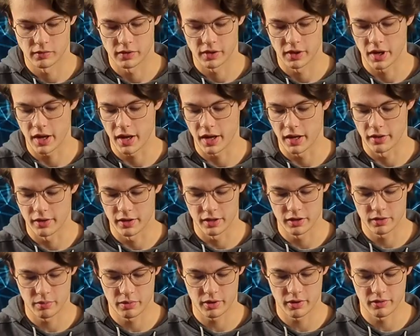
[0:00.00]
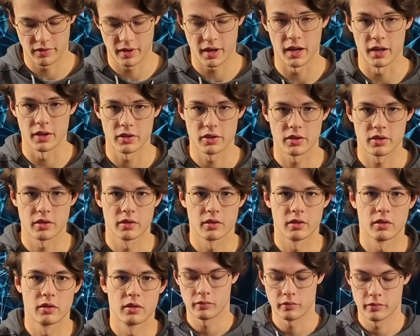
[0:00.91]
Yeah, that's pretty fast.
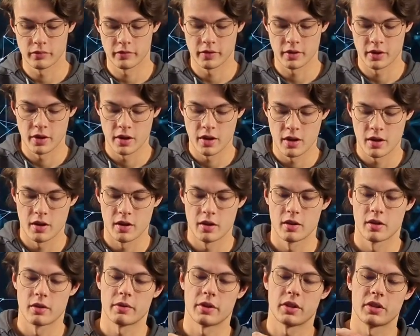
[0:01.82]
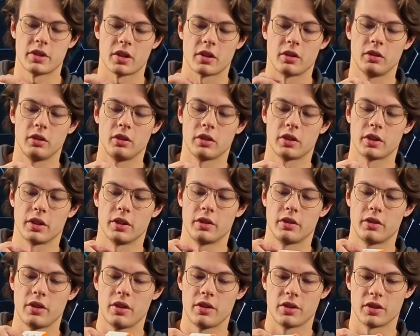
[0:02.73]
I'm gonna take a look
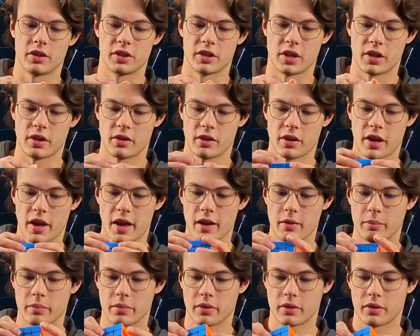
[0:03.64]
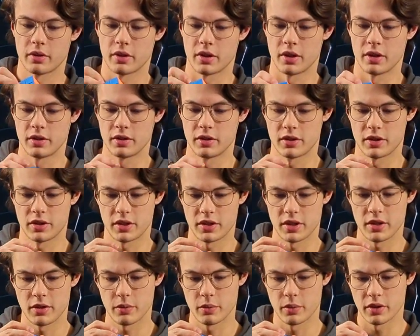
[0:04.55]
underneath the center cap and
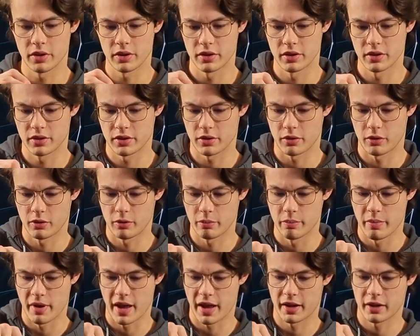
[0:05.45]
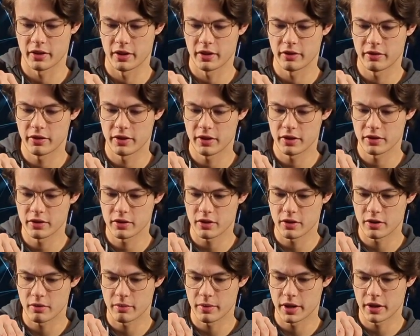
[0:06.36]
see what this whole maglev thing is
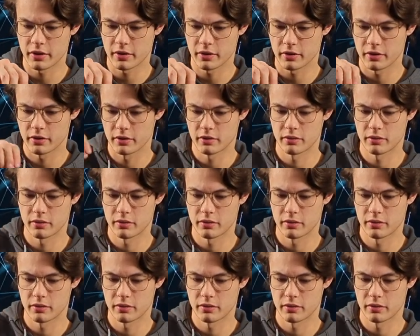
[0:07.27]
all about.